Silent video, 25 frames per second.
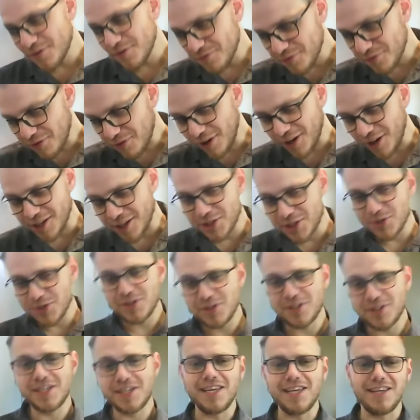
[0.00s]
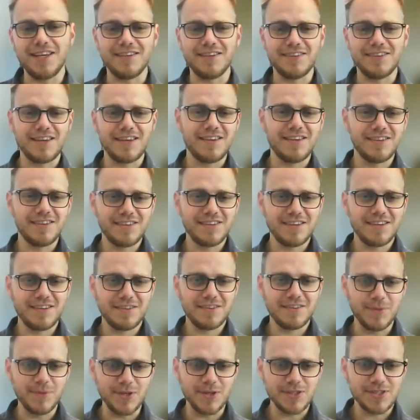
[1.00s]
trying to see the
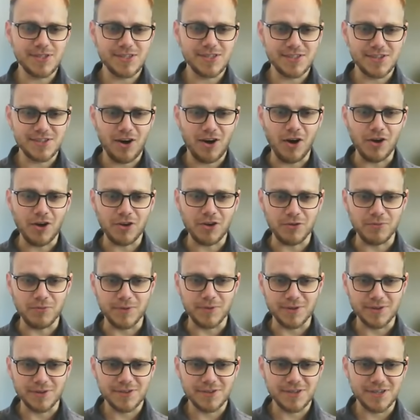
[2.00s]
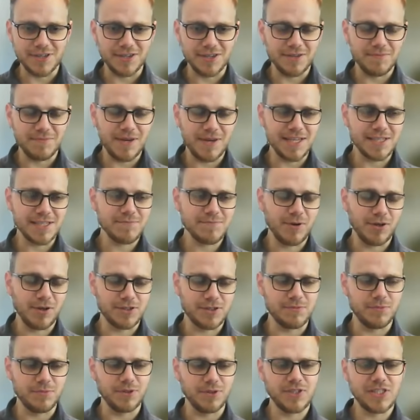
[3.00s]
minister's argument in the best
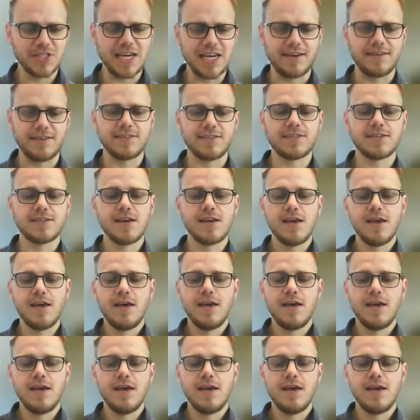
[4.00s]
possible sense,